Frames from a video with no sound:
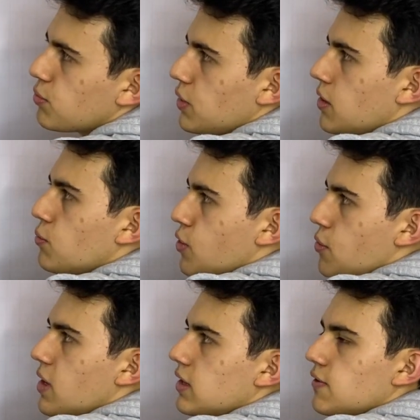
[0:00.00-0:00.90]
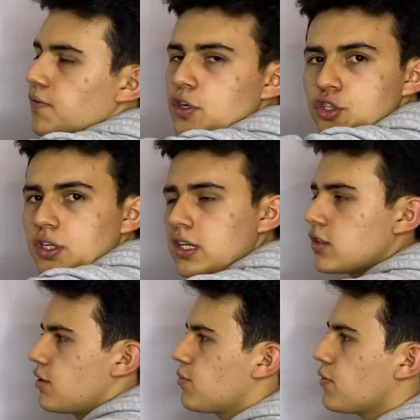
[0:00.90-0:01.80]
we rewrite this function in
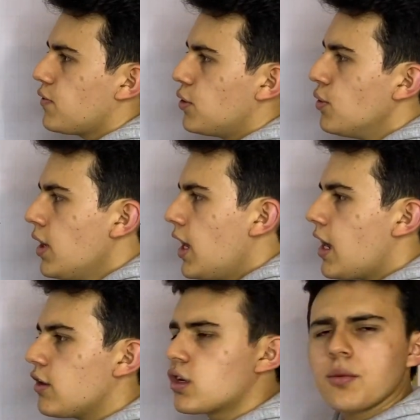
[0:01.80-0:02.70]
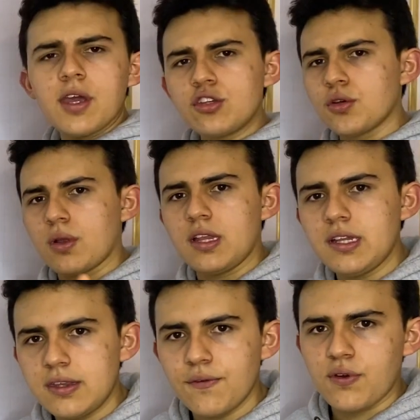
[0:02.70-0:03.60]
terms of u, is gonna be a
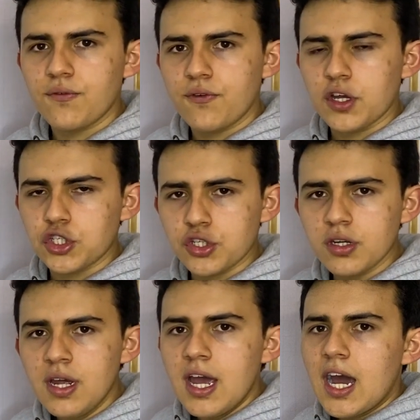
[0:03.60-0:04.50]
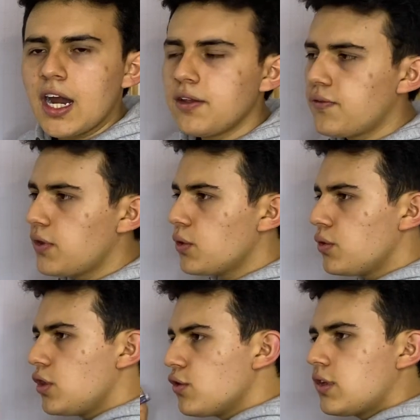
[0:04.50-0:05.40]
totally different function. And if you
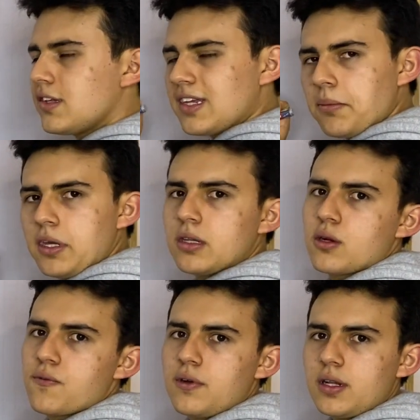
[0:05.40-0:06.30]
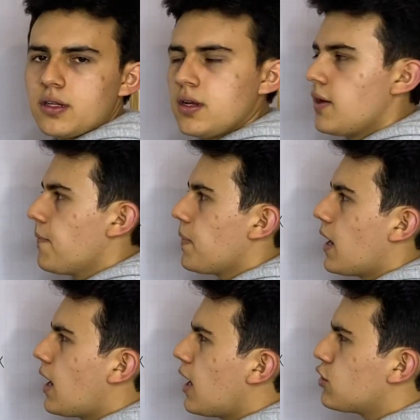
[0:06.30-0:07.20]
use the same interval
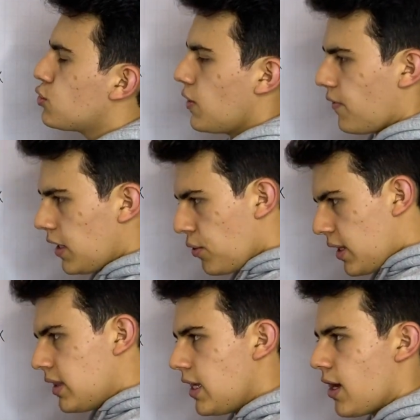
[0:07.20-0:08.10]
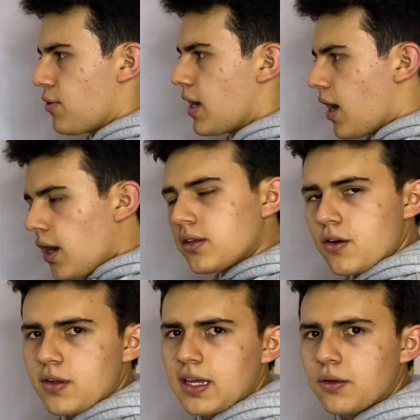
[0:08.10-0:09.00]
to evaluate the area
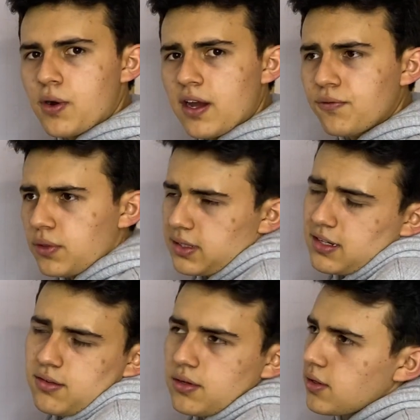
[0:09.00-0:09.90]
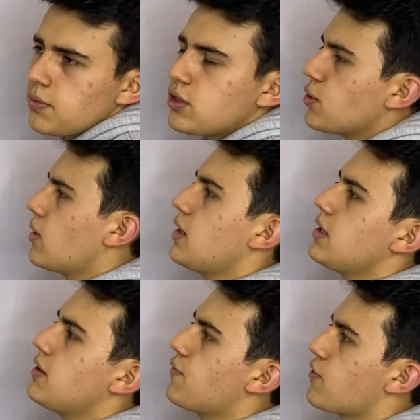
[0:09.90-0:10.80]
under that graph, well, that's gonna be
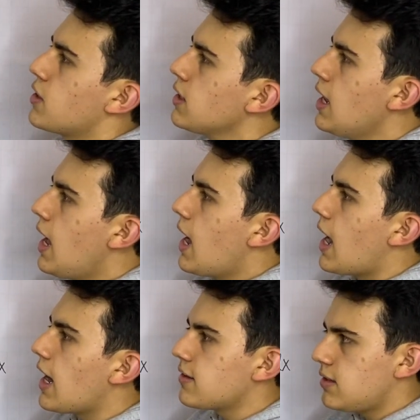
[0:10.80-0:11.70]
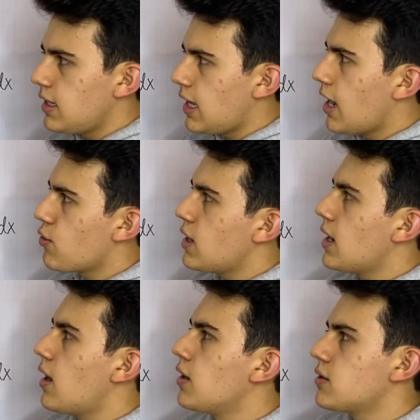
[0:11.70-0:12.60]
totally different as the
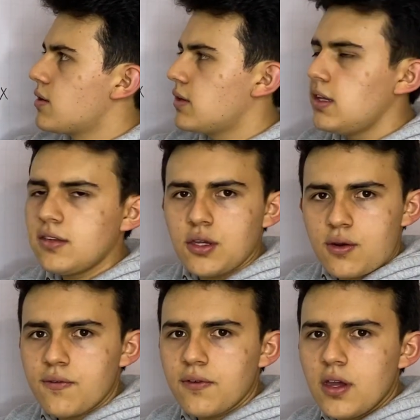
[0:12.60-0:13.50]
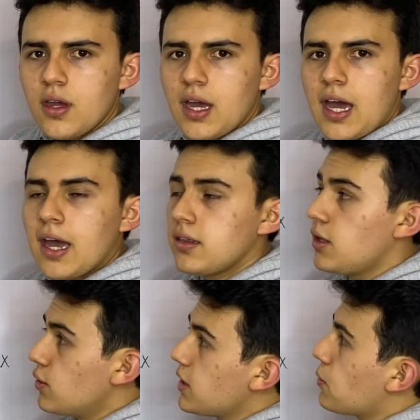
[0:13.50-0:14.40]
area under this curve. And
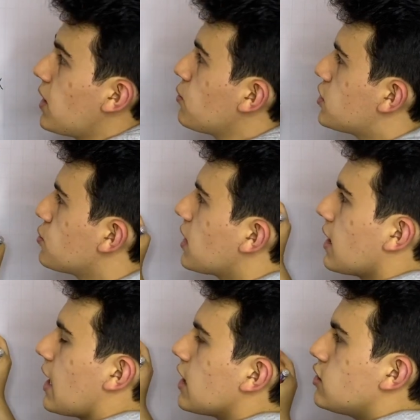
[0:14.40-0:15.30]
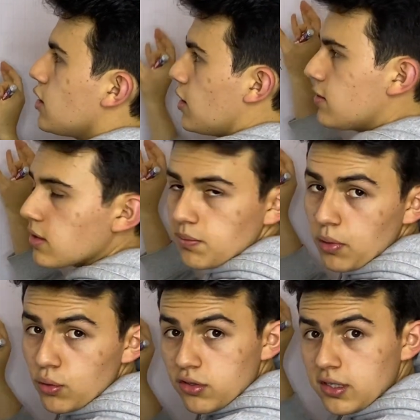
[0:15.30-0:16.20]
the only way in which we can adjust
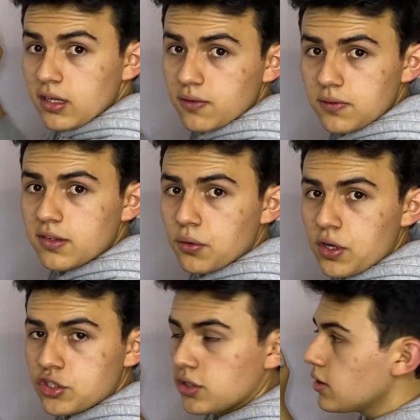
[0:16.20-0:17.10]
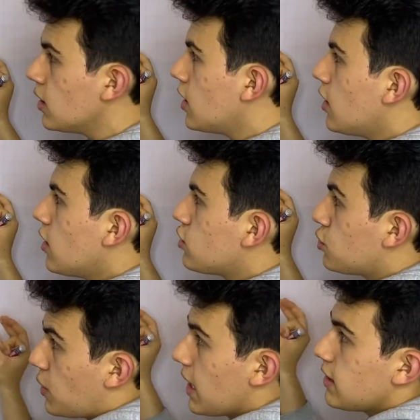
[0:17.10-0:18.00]
both sides of this equation
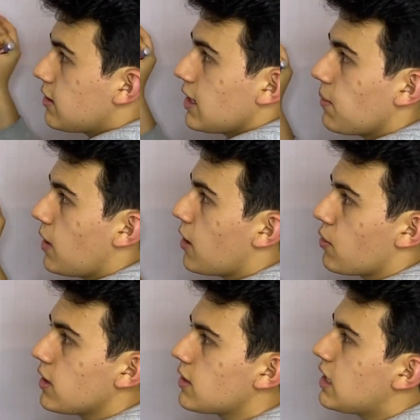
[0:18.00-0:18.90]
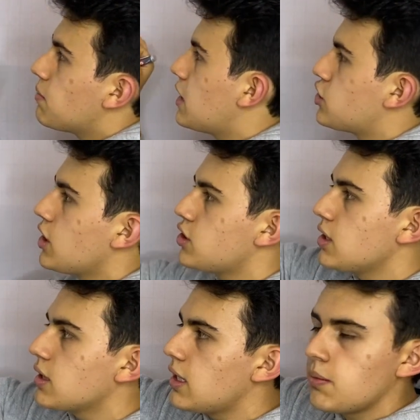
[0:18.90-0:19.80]
to get the same areas is by
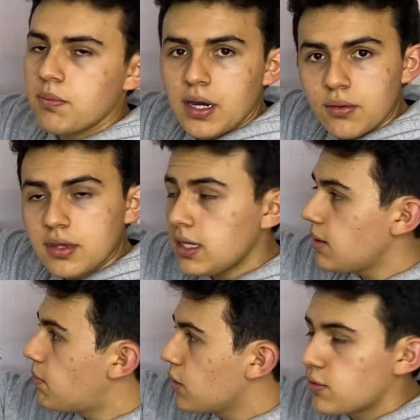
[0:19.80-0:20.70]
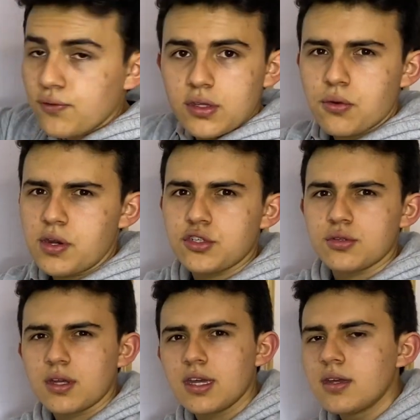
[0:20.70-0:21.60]
changing the bounds of integration,
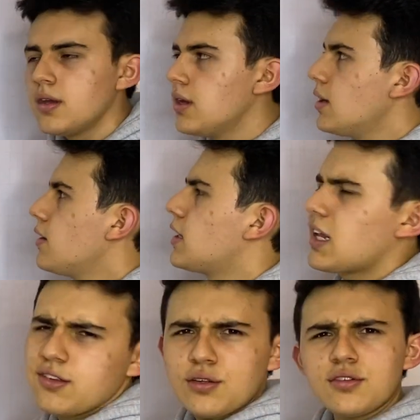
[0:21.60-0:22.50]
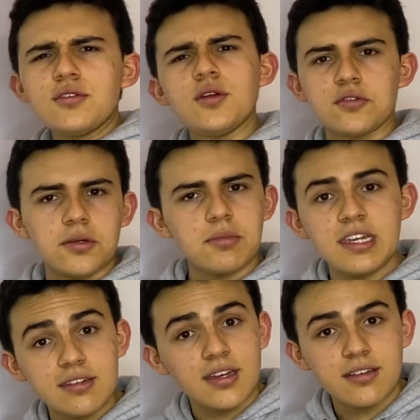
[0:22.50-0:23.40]
okay? That is also, some
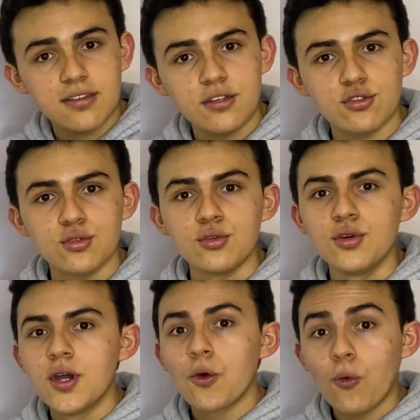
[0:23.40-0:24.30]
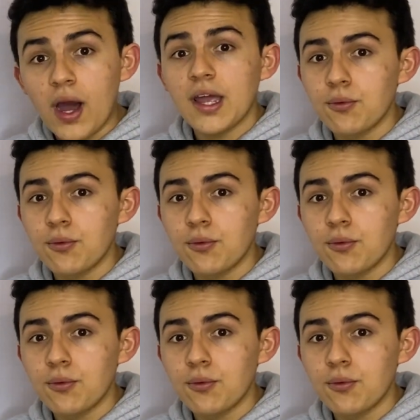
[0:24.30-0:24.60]
insights into why